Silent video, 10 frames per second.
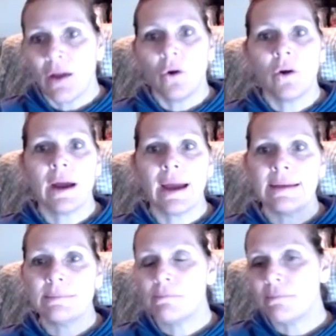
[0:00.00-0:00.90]
or
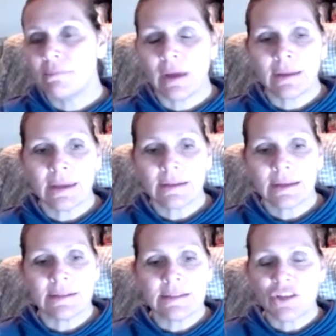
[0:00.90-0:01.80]
I'd get
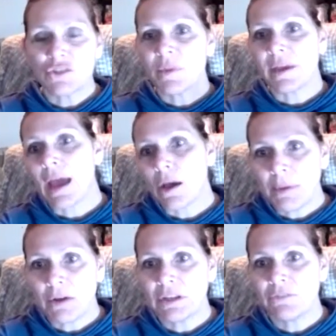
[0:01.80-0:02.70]
in touch with a
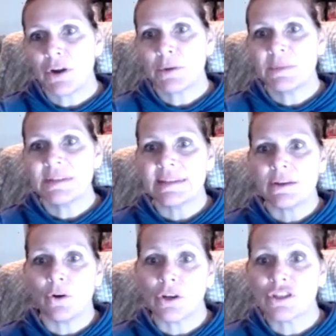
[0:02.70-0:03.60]
compounding pharmacy
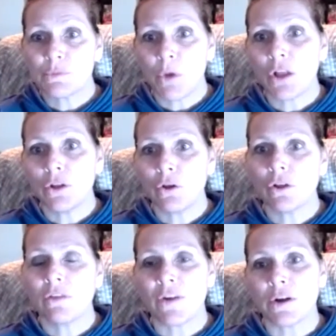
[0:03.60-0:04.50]
or a small
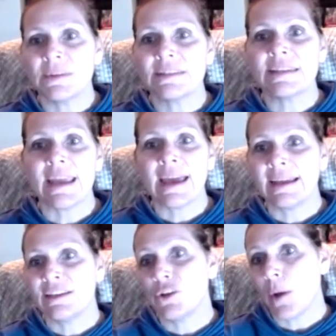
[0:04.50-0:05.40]
local pharmacy, and
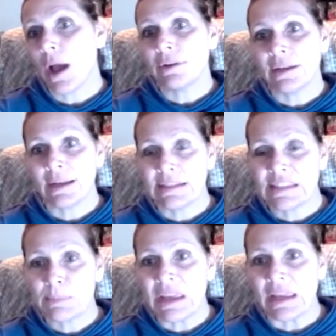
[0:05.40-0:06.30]
I'd go out and I'd
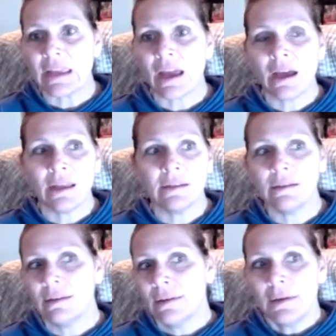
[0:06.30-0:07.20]
speak
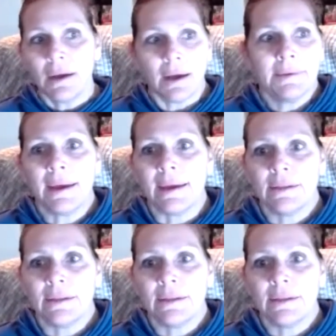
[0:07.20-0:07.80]
on a night.